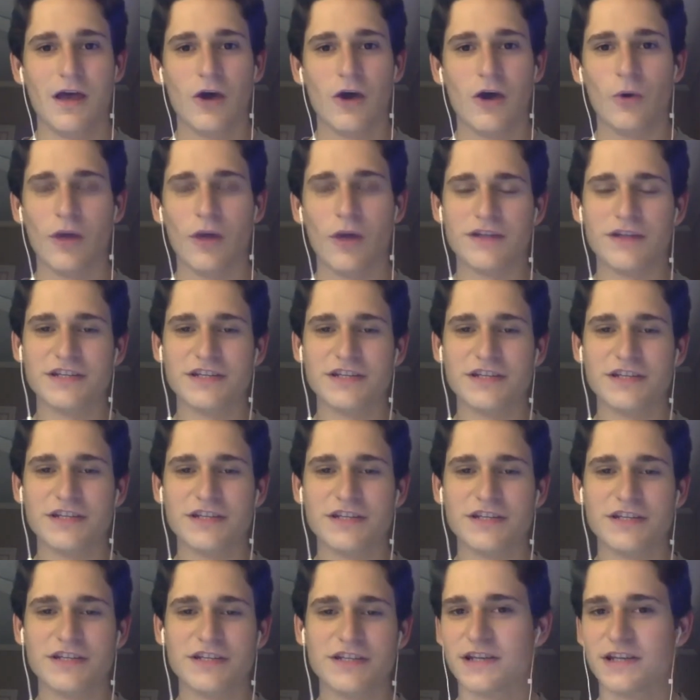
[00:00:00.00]
Well, I'd say that
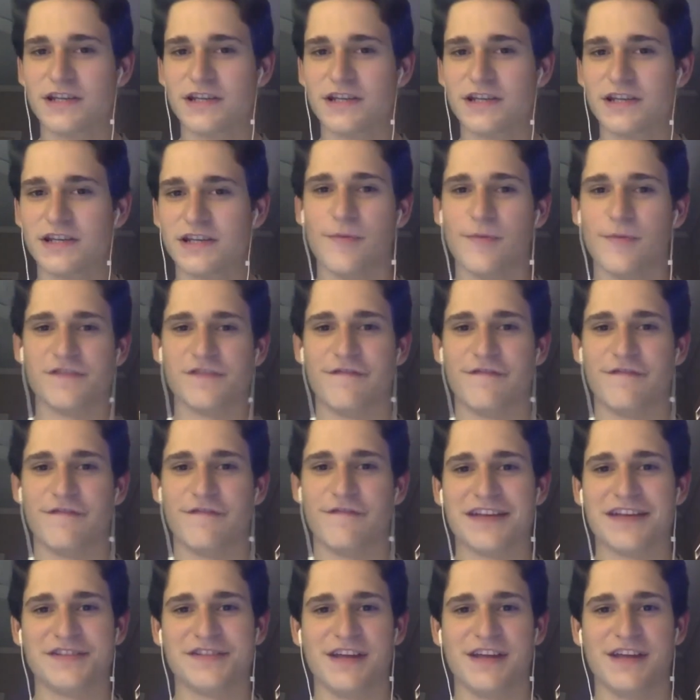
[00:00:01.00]
that's going to be the most
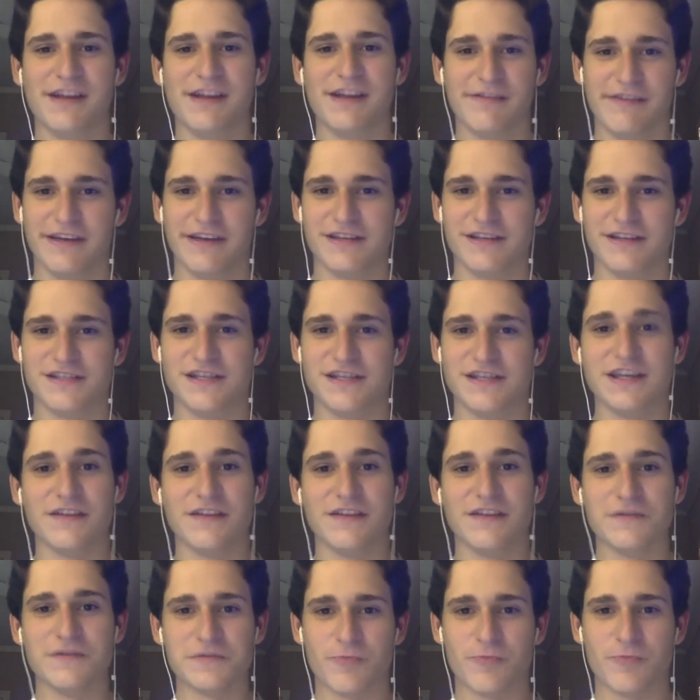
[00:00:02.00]
fascinating thing to see
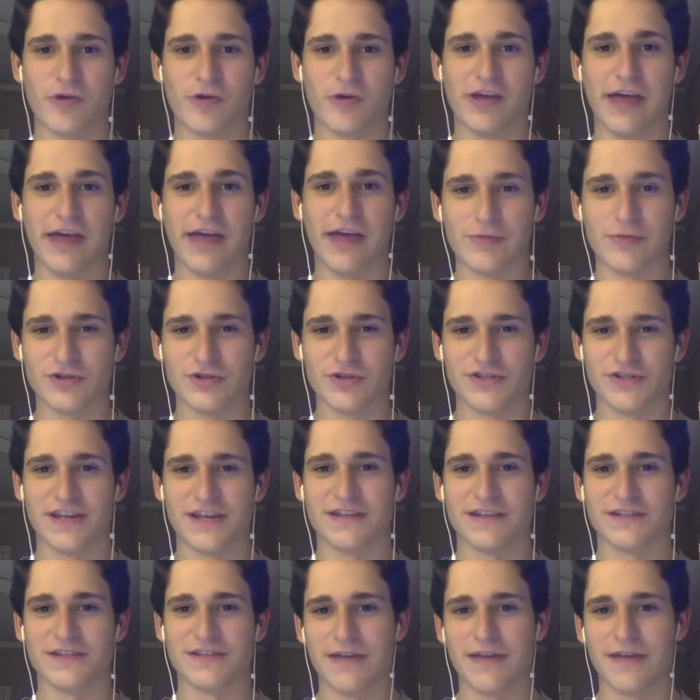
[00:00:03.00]
in the spring game and just as